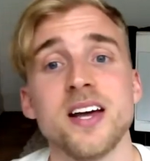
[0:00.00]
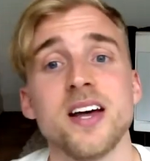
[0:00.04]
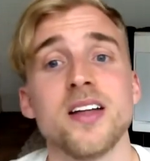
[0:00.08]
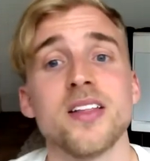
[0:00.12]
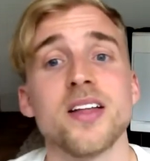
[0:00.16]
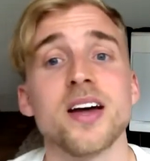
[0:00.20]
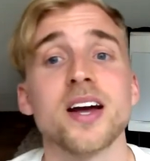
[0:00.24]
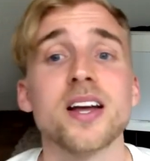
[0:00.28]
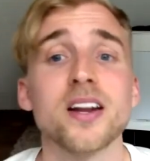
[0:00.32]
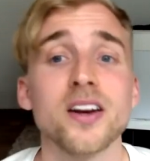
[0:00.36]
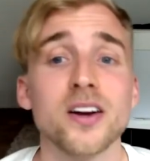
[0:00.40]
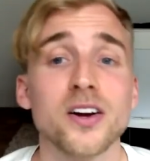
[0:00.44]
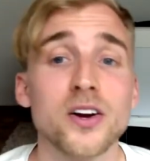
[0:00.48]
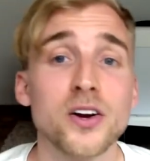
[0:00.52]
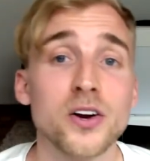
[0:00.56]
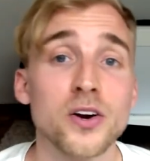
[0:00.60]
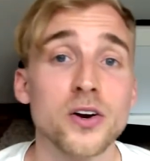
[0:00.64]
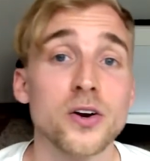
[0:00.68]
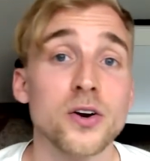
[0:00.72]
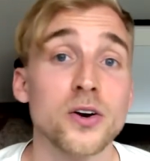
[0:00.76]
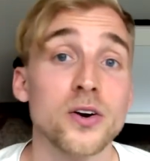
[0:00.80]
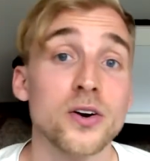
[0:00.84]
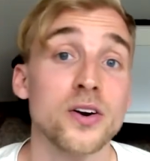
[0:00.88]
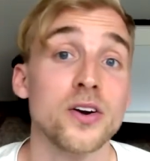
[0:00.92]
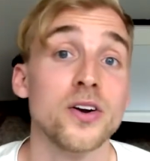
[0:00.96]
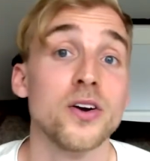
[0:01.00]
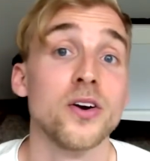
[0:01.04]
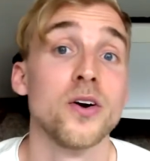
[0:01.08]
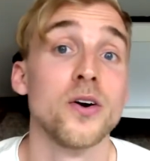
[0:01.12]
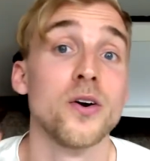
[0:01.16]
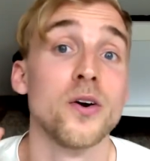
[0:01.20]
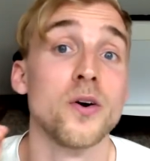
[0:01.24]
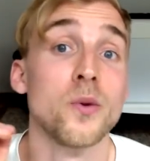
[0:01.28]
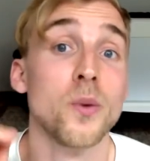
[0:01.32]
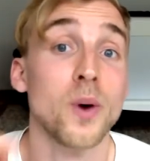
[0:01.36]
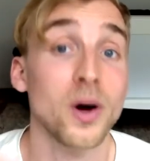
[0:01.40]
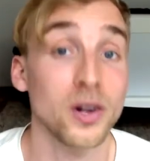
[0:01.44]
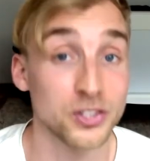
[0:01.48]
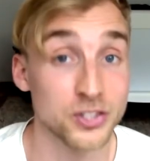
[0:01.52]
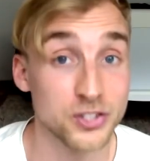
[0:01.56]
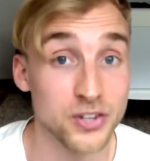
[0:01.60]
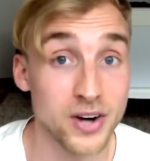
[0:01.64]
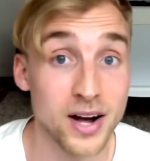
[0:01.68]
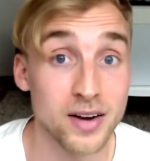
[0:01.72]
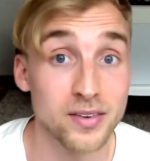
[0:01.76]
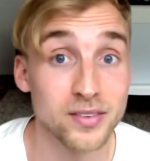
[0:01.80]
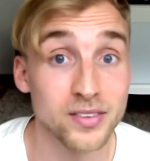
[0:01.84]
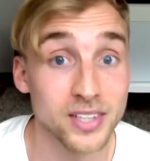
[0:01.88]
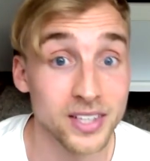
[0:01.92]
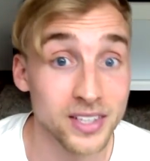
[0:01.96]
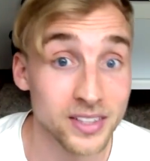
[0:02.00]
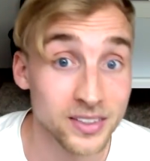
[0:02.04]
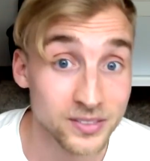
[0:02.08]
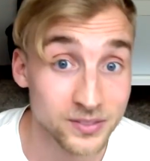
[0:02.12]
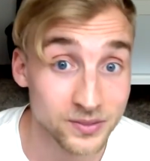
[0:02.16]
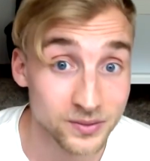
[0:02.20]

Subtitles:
that can occur while traveling.